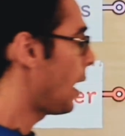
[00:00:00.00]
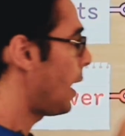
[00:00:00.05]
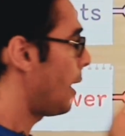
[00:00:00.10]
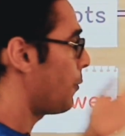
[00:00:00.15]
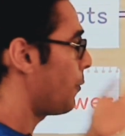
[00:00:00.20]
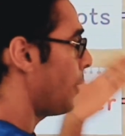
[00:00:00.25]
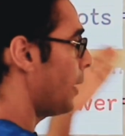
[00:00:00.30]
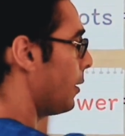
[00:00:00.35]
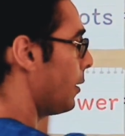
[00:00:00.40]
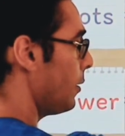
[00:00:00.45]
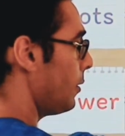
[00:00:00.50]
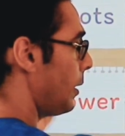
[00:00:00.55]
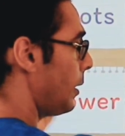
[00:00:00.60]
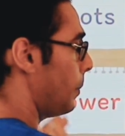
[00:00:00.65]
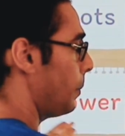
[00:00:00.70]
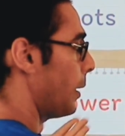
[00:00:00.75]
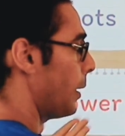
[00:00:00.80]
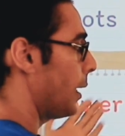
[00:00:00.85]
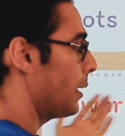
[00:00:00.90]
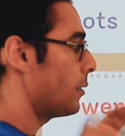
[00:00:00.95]
Around the
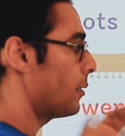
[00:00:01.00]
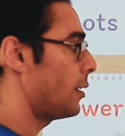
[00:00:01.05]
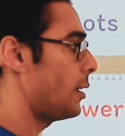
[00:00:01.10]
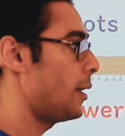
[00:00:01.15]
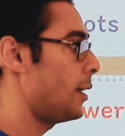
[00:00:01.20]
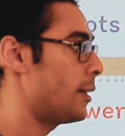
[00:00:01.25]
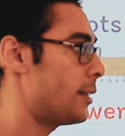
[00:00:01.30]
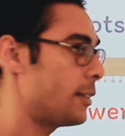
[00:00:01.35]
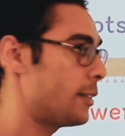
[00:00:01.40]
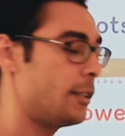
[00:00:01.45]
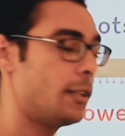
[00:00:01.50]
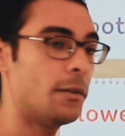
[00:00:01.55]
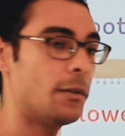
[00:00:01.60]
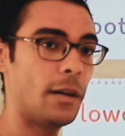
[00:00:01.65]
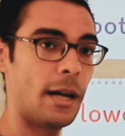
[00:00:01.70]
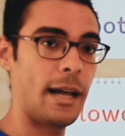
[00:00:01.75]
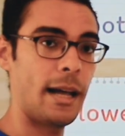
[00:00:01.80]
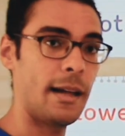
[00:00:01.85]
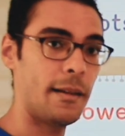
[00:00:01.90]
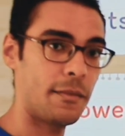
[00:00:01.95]
plant here, you
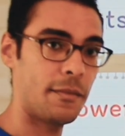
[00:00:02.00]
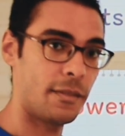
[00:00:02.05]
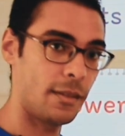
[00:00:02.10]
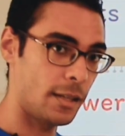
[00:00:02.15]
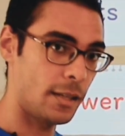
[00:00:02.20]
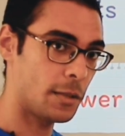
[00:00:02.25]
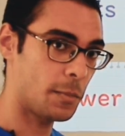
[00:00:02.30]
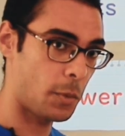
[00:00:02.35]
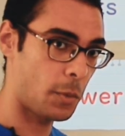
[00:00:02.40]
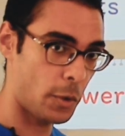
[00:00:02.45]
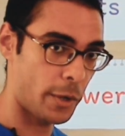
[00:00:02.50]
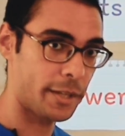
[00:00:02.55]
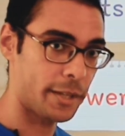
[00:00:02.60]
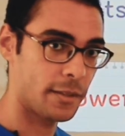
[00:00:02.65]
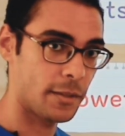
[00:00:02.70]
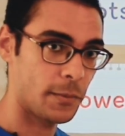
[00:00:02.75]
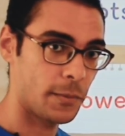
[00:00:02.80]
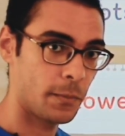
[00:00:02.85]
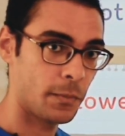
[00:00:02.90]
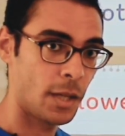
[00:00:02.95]
have these
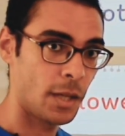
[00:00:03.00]
parts.